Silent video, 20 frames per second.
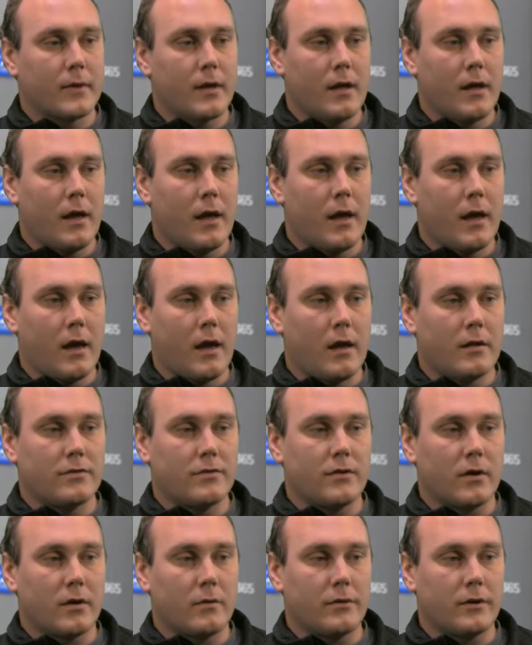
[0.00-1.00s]
and
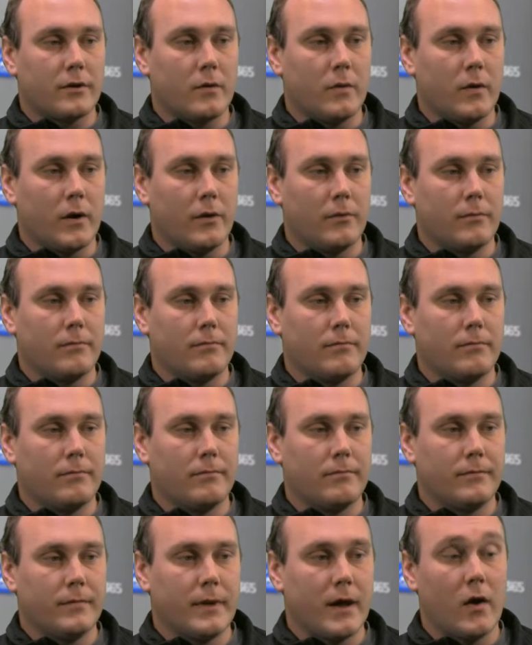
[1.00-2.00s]
start with a quote.
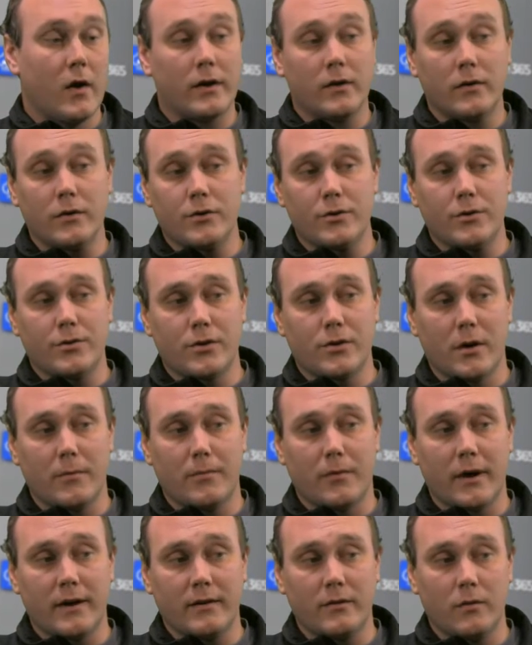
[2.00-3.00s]
Now I could just jump
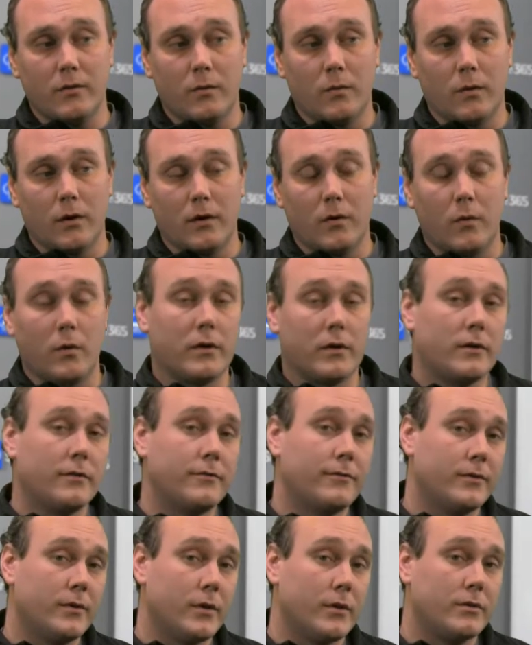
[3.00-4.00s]
right to a work order for
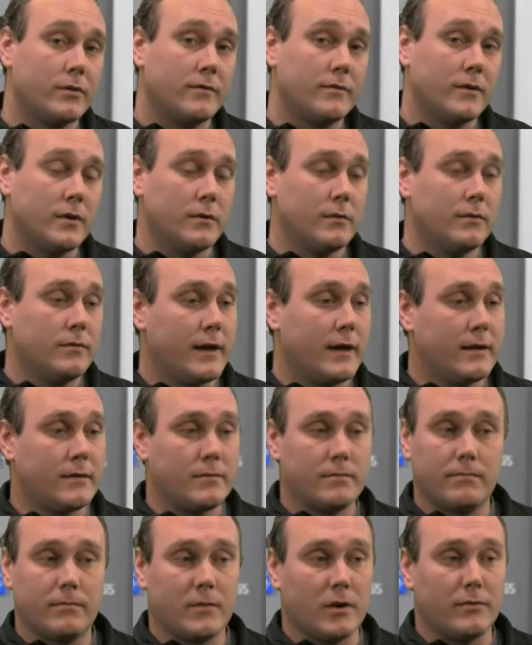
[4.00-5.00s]
those of you that
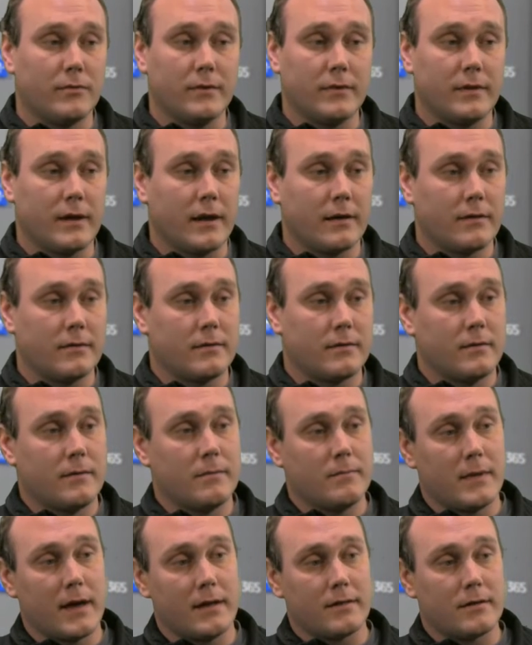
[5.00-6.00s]
don't do the
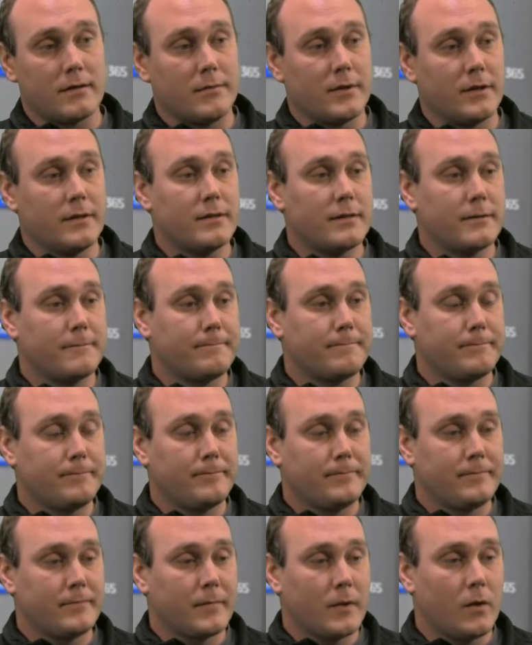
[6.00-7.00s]
estimates,
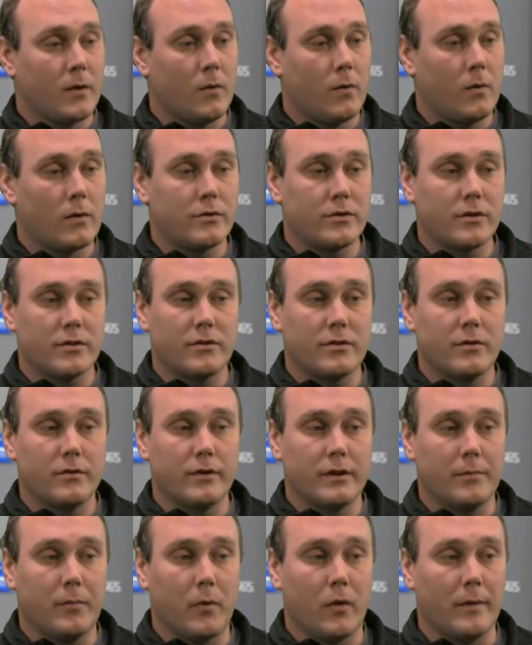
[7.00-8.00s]
or just do an
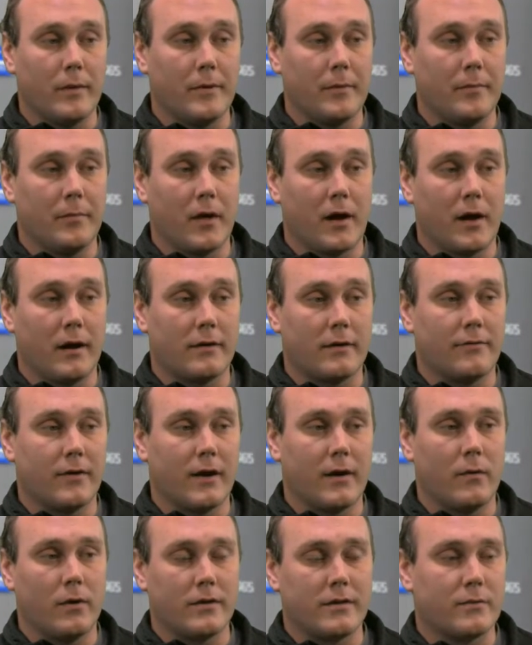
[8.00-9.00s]
appointment block if I
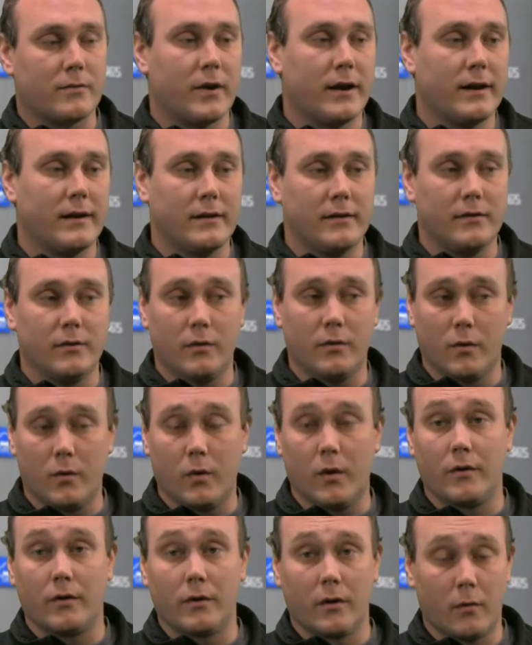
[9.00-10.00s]
wasn't ready to do a
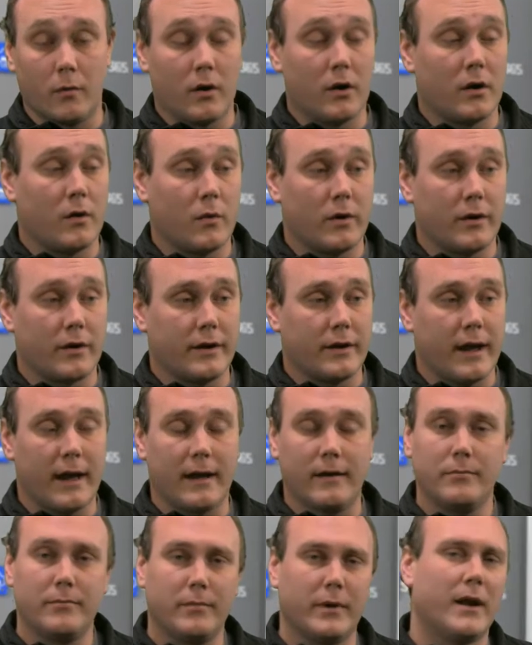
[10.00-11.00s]
quote or a work order yet,
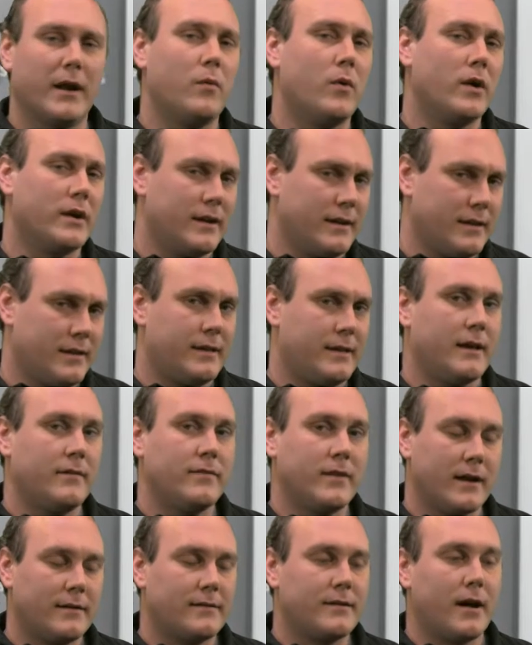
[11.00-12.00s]
but I wanted to save
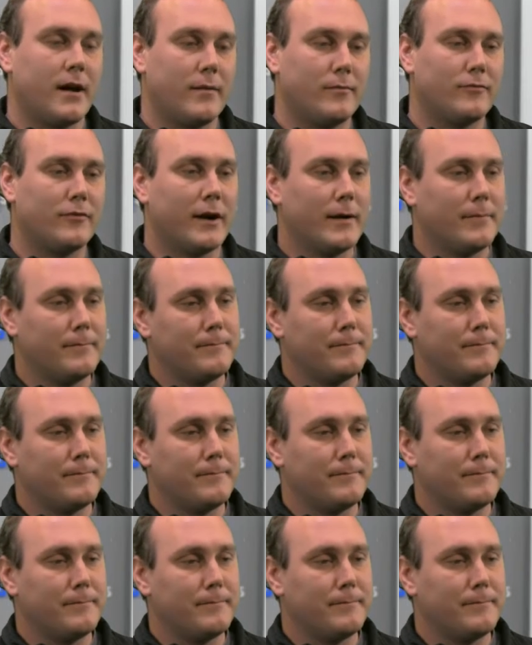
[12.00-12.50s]
that time frame.